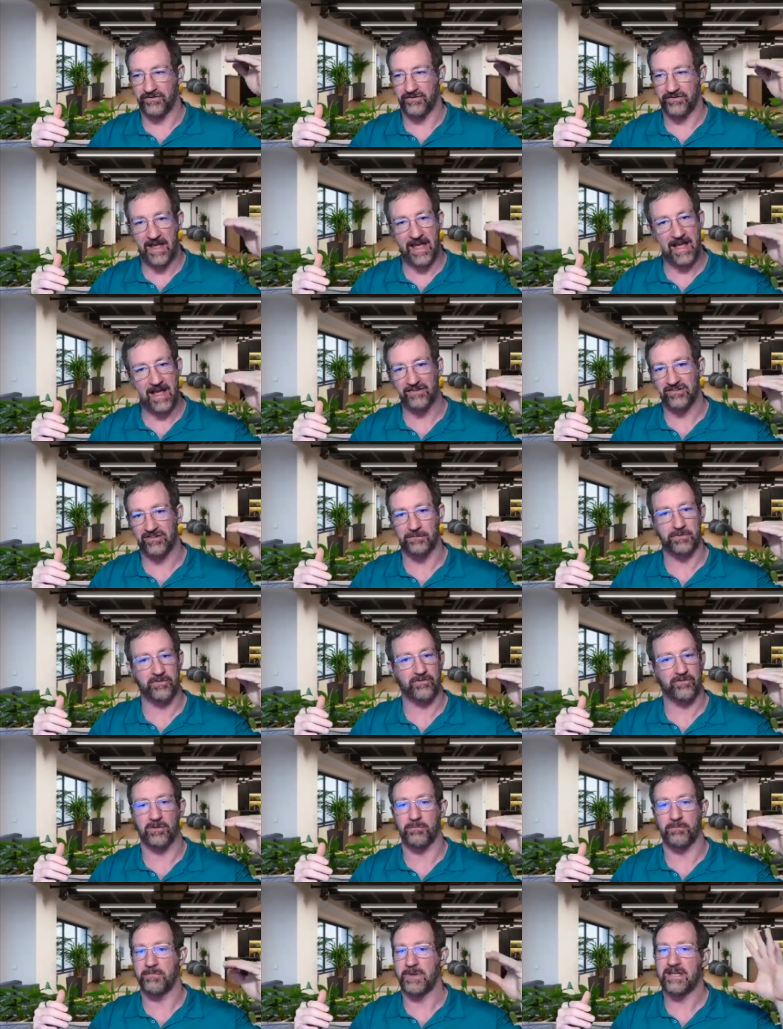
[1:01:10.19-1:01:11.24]
sack some of
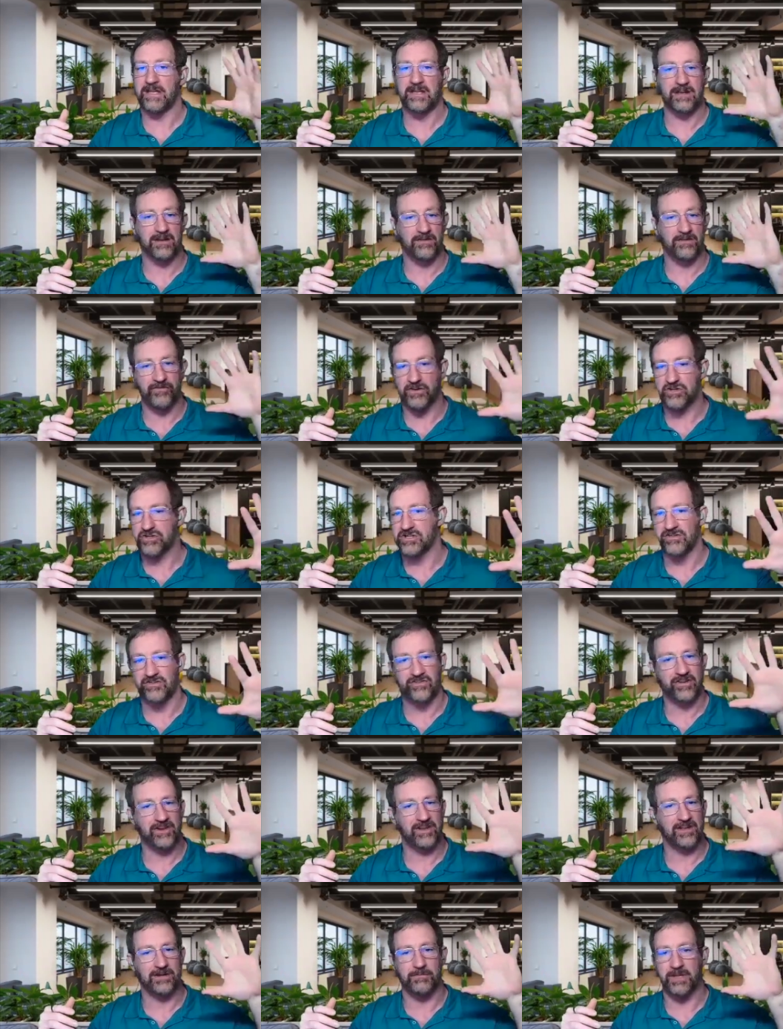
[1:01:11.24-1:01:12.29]
your immediate
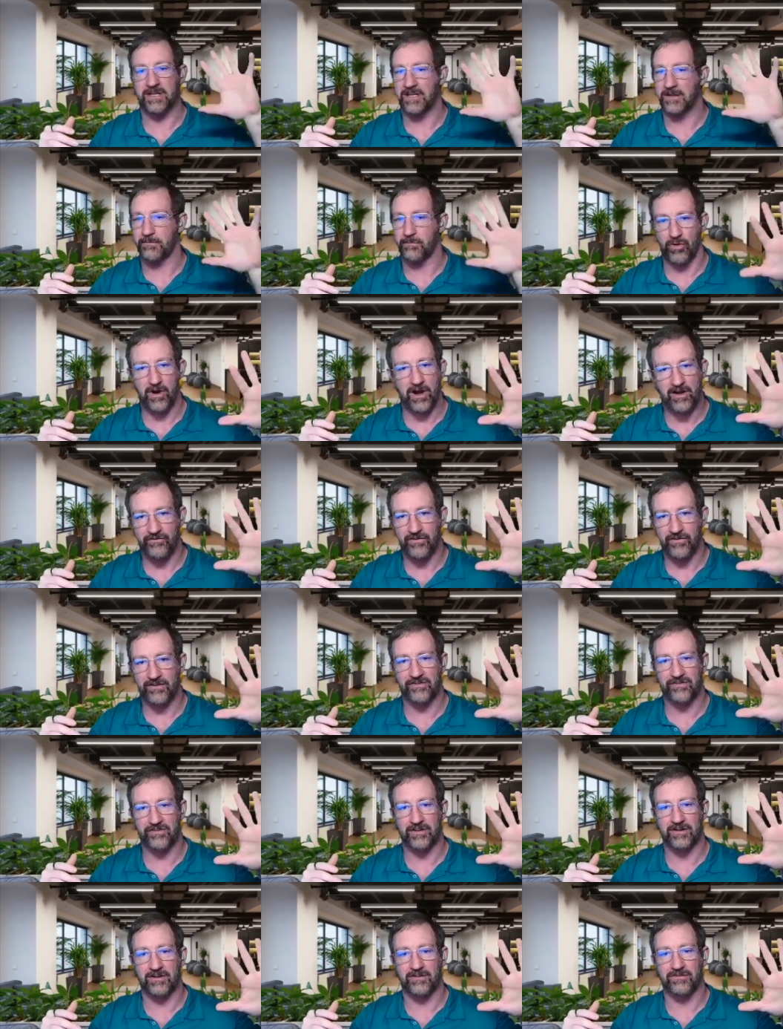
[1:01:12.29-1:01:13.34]
efficiency and immediate profit and
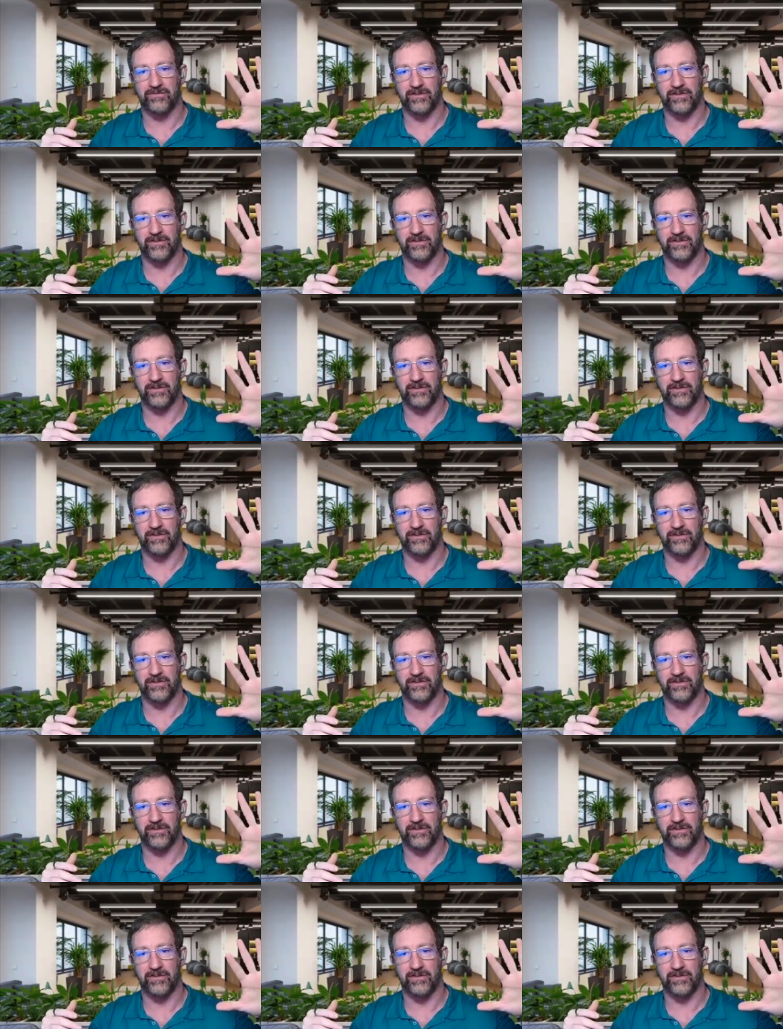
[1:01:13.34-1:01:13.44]
stuff.